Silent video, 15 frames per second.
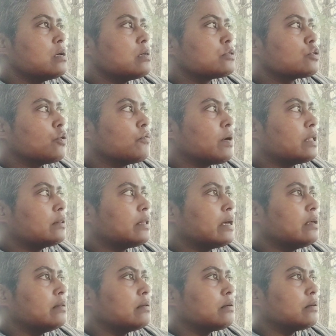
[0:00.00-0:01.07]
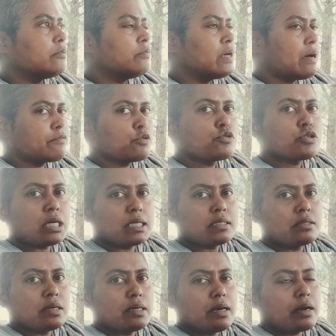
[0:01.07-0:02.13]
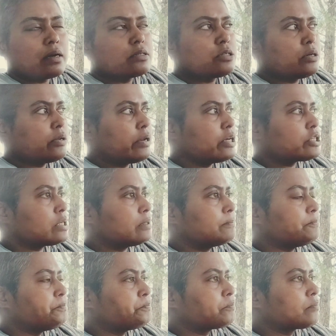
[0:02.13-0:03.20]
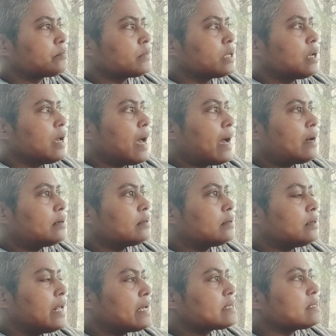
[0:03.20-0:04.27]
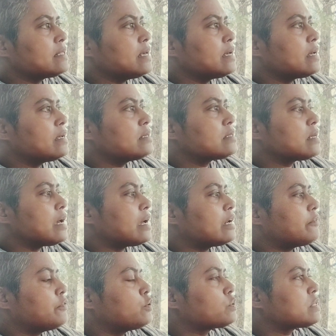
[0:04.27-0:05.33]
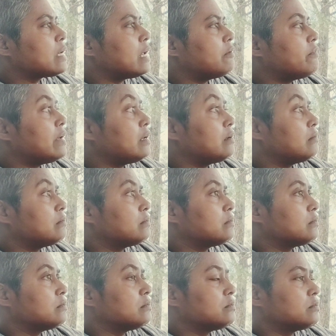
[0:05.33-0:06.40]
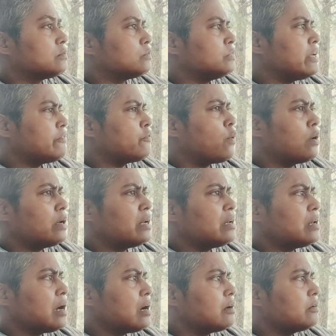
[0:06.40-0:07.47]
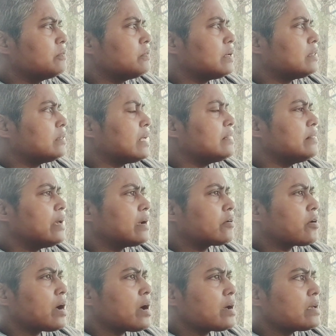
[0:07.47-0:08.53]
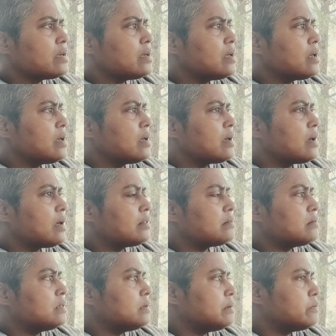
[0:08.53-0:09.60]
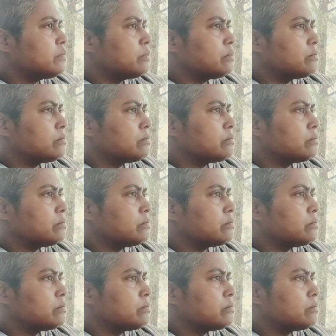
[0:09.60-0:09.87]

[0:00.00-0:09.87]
so one thing we have to trust the younger generation and next thing is and if you say well they fall in love and then they cry and they